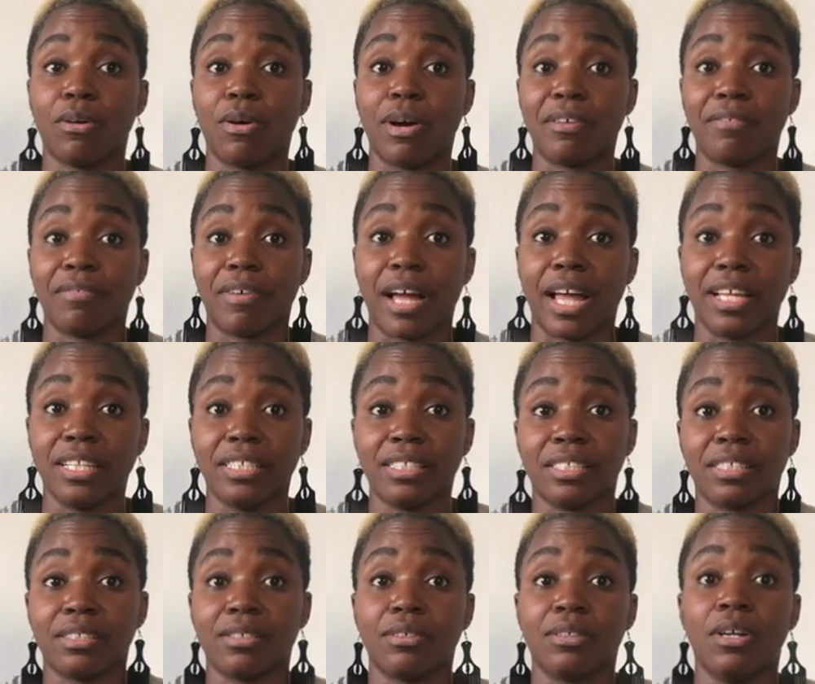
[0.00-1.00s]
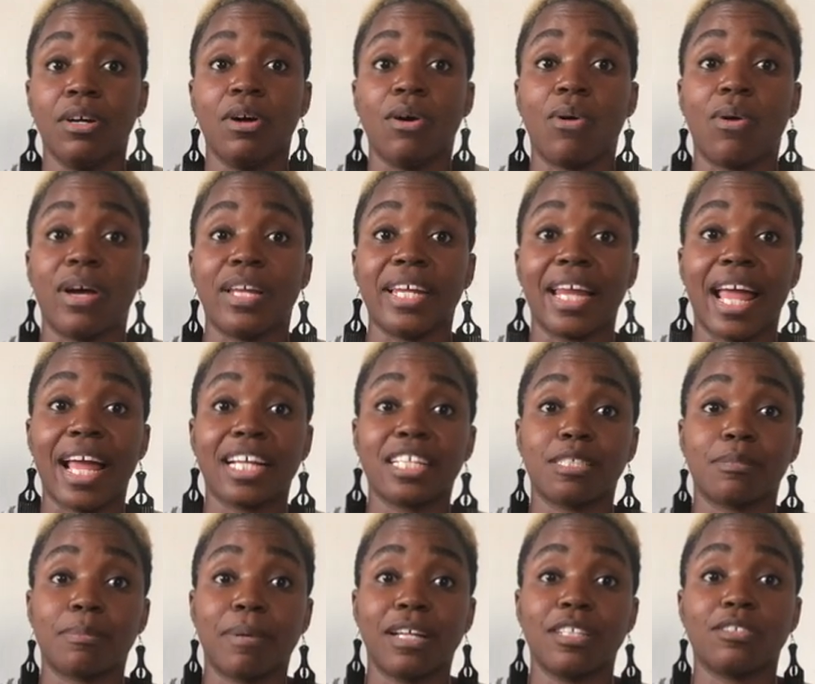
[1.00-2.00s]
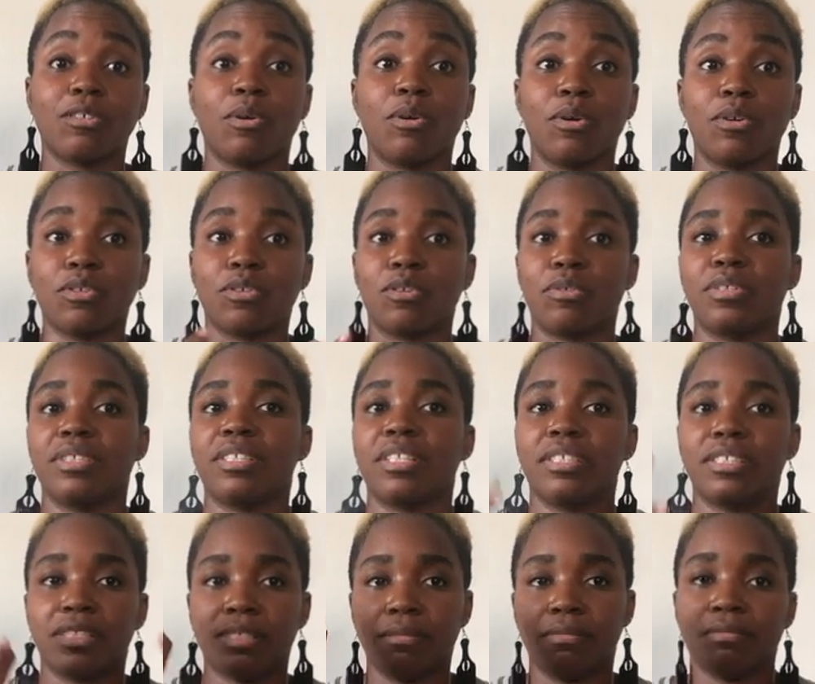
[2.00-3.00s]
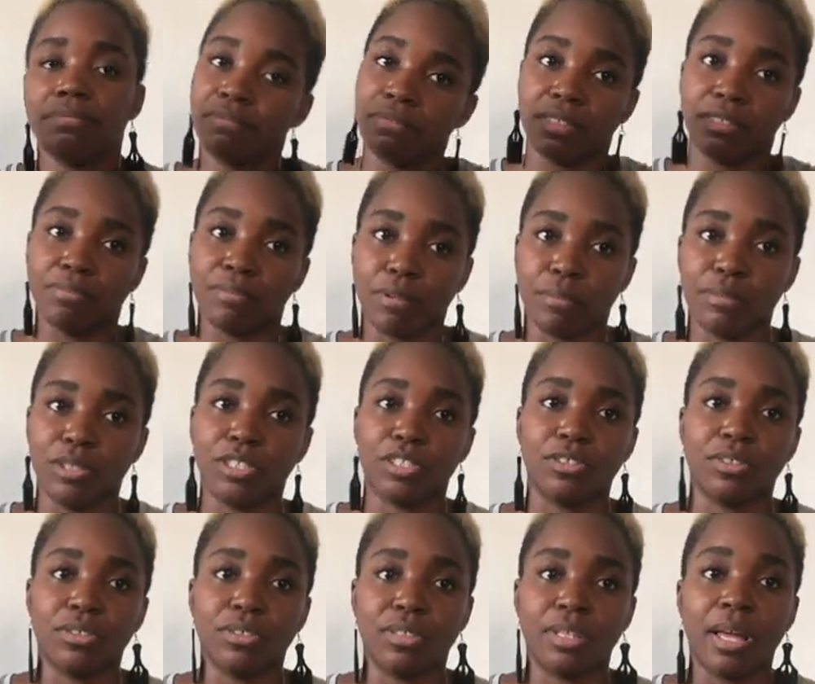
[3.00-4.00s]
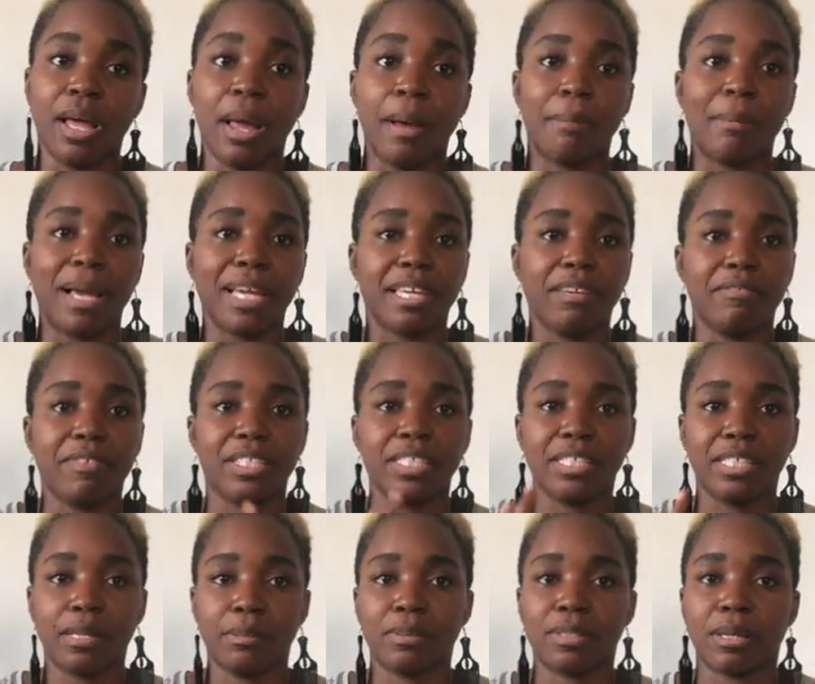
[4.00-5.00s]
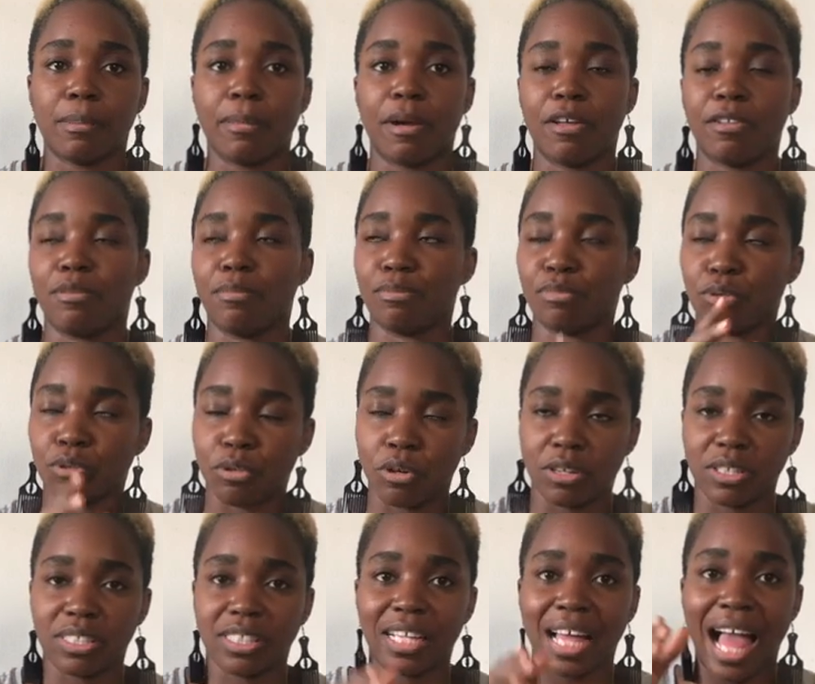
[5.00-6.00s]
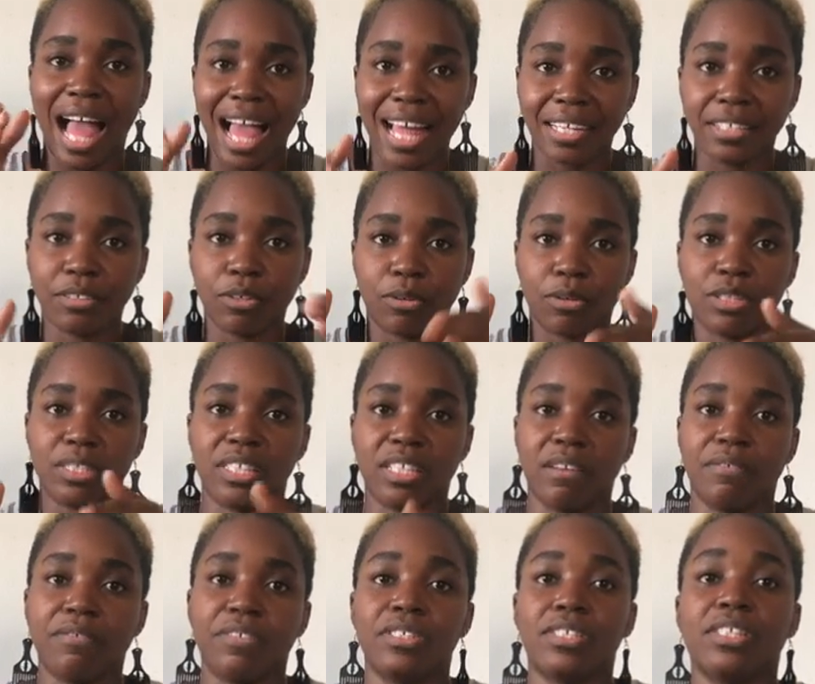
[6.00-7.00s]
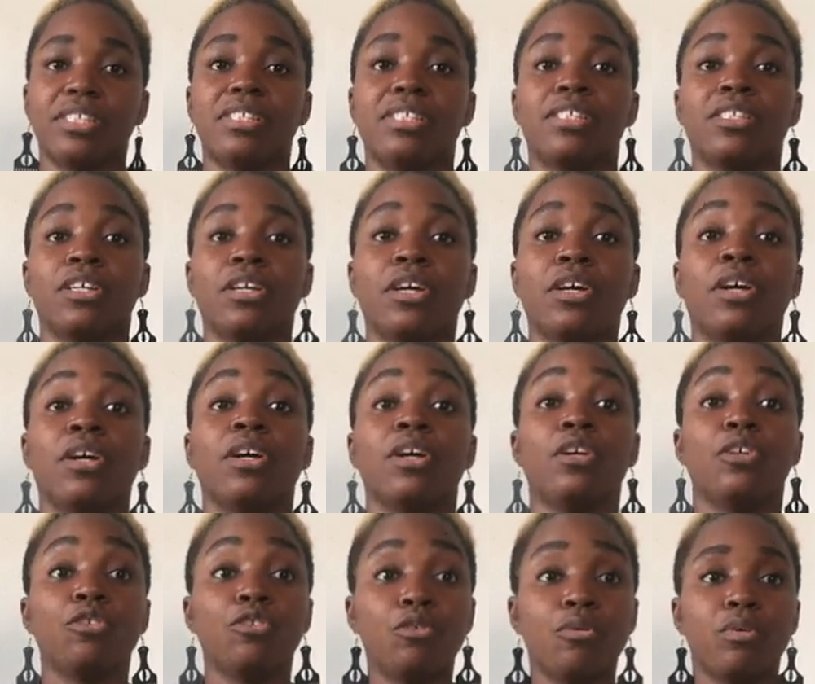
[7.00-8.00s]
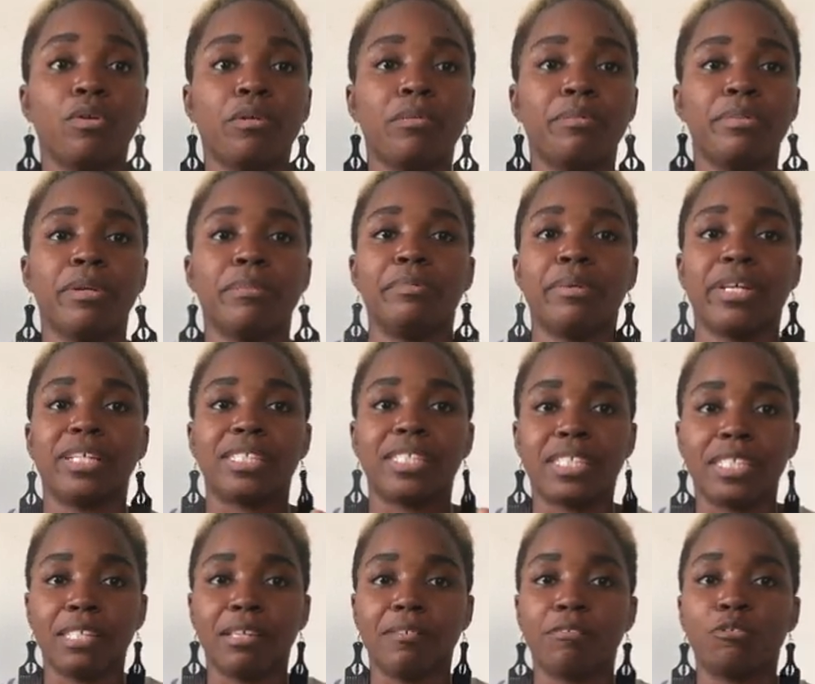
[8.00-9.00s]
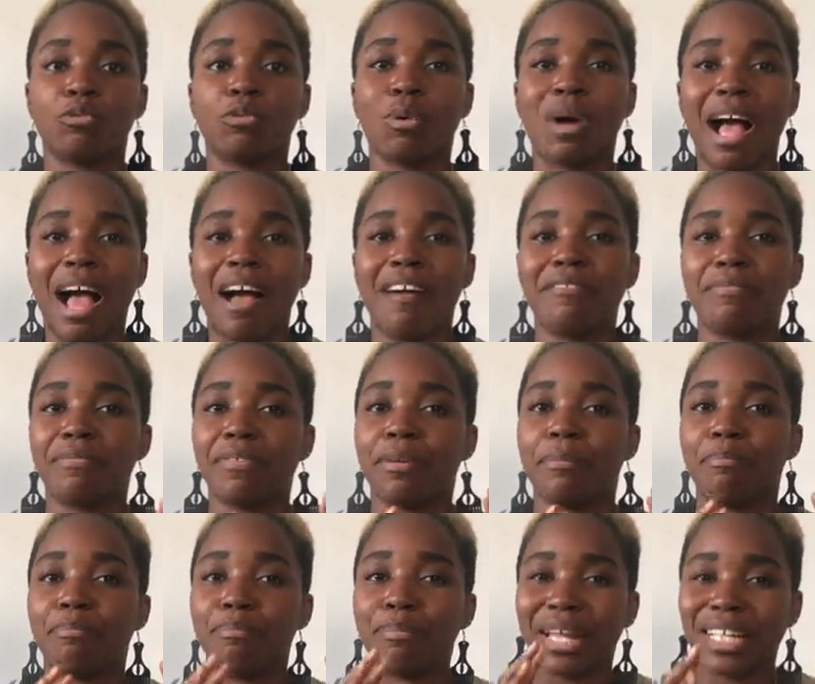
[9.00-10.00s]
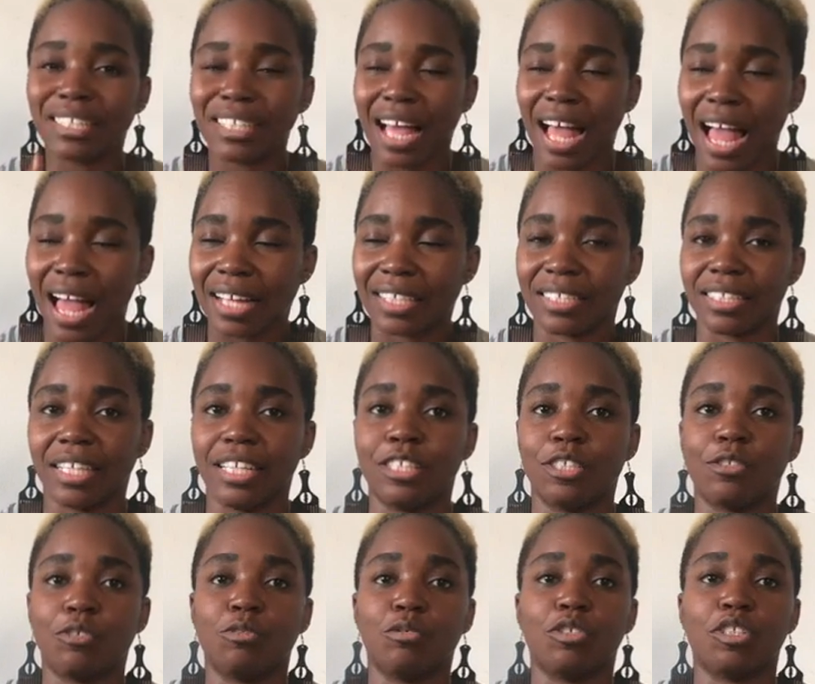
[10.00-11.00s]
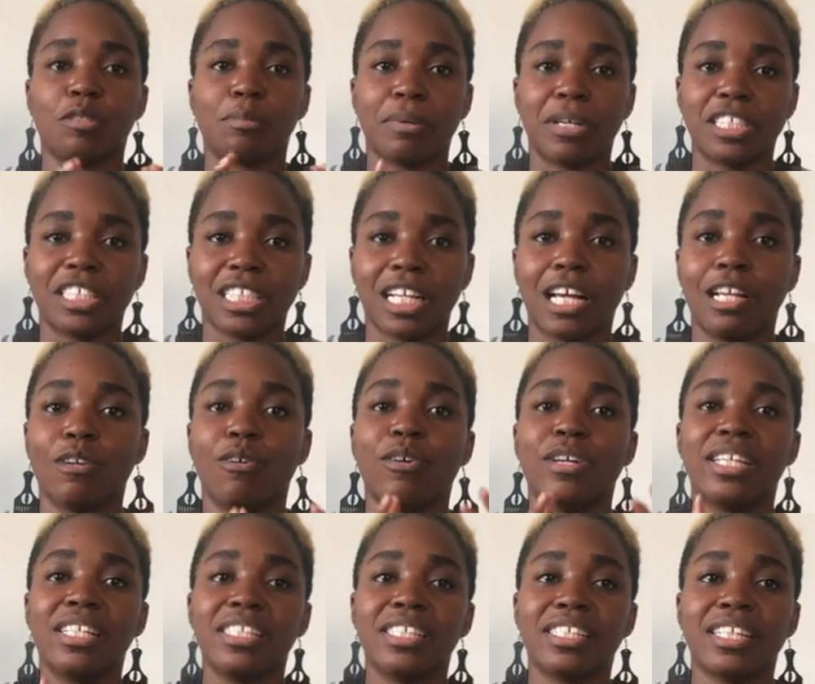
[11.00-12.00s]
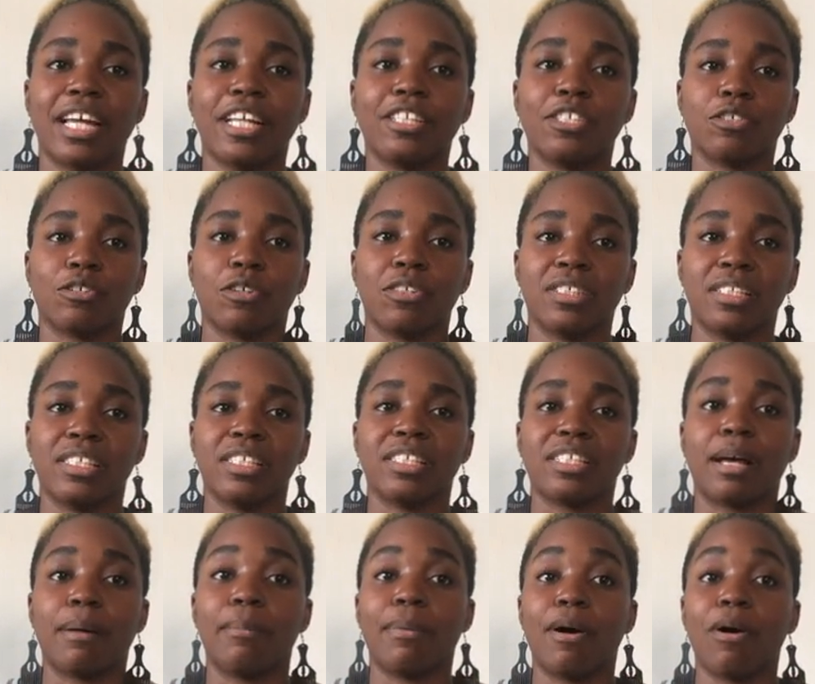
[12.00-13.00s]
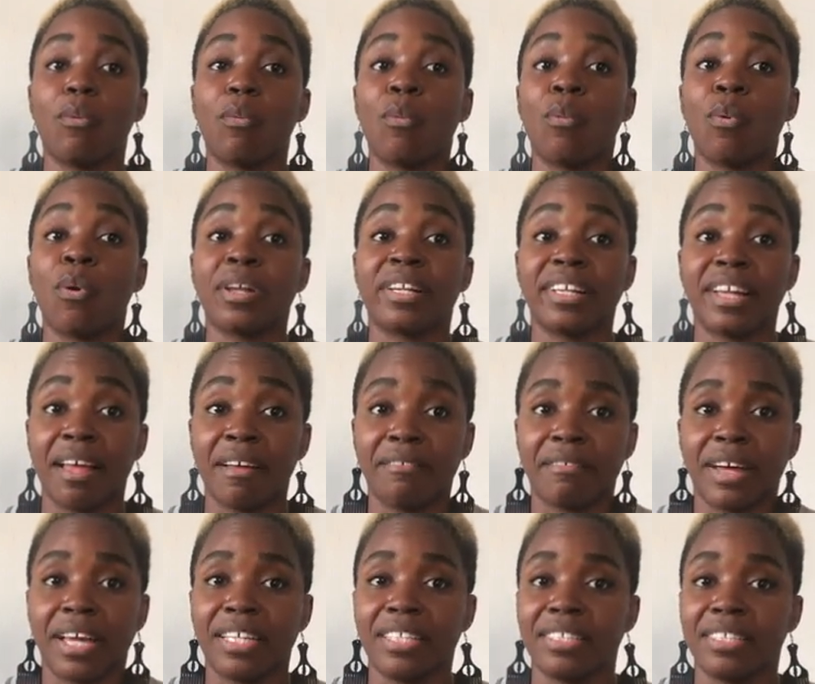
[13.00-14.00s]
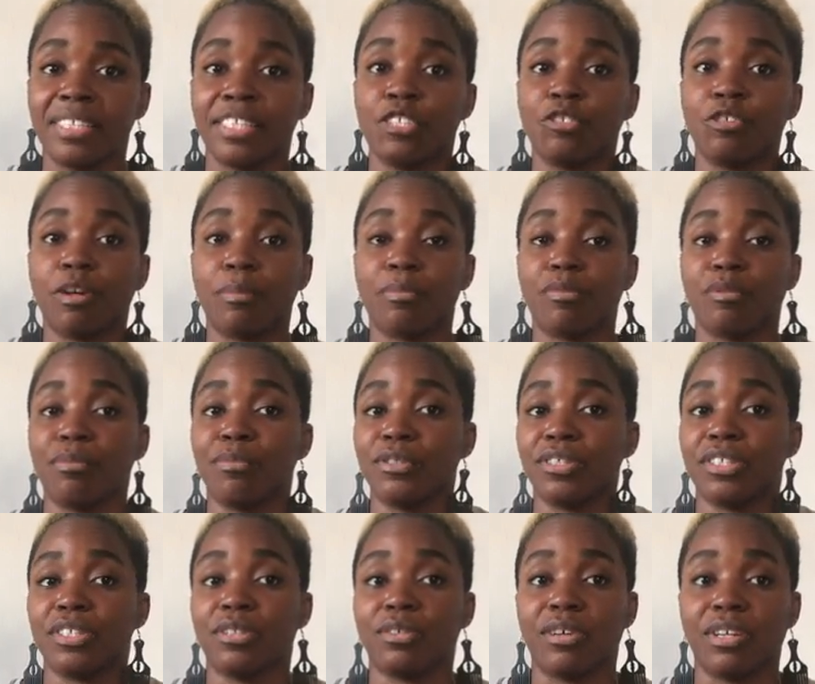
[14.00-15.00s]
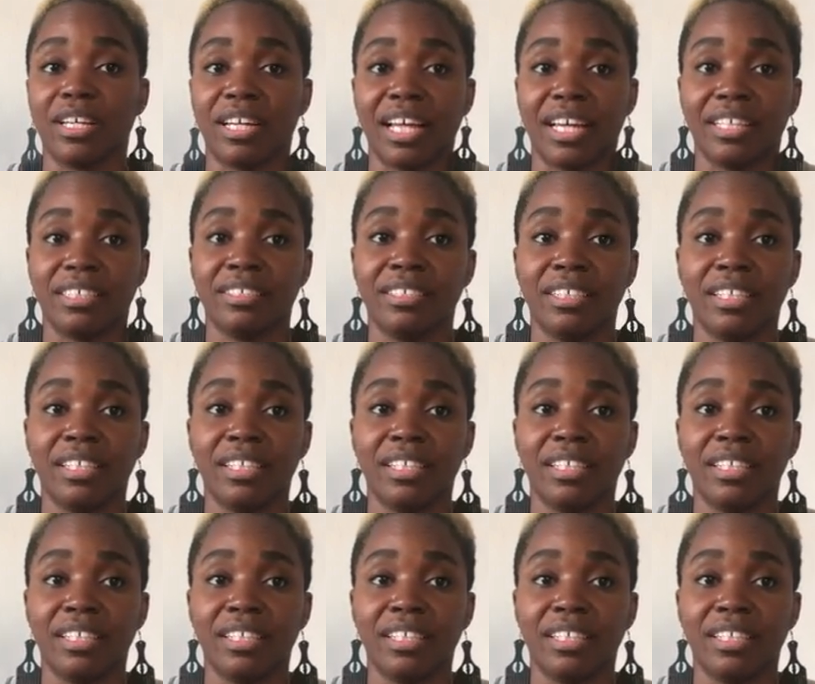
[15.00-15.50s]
or advice or an expert or authoritative information. By giving tips about the products and or services, you will be perceived to have better access to special or inside sources about whatever it is you are promoting online.